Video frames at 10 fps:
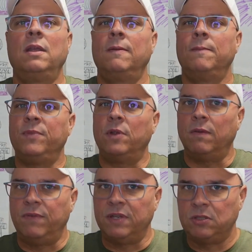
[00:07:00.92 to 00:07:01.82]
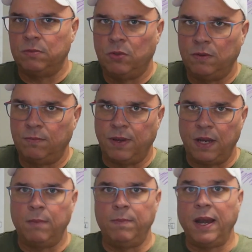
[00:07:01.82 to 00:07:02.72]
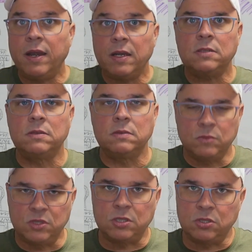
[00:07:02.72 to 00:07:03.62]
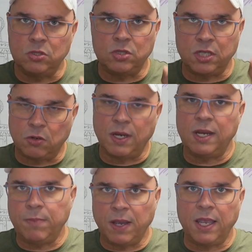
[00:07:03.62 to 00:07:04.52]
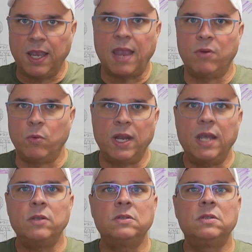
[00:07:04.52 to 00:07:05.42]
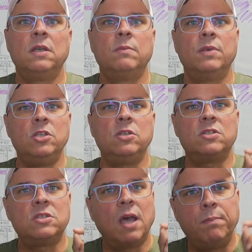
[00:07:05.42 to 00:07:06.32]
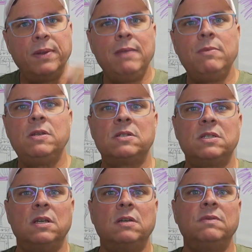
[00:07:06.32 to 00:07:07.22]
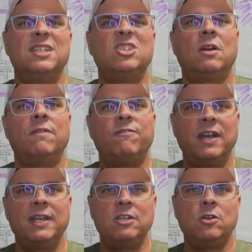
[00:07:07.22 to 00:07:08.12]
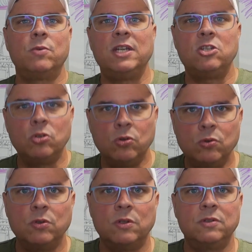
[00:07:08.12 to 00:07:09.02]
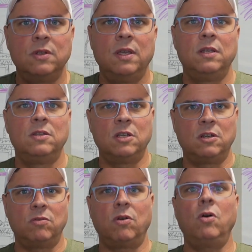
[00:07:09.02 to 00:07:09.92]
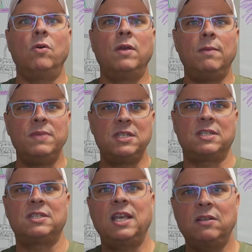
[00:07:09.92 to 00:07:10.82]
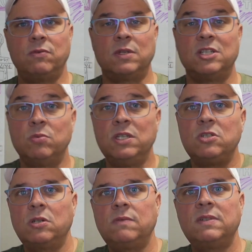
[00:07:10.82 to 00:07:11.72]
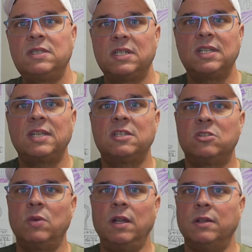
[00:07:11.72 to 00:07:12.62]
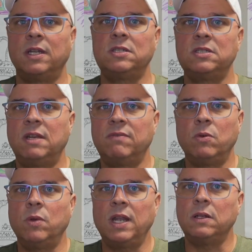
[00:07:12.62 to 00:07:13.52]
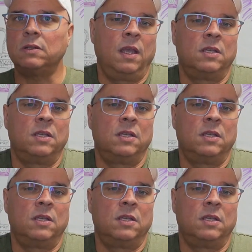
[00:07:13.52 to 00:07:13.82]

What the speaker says: There are visible barriers, which is usually created by everyone else, but you can stop blaming yourself and start finding the right tools to grow and be successful because we deserve the success as well, not just everyone else.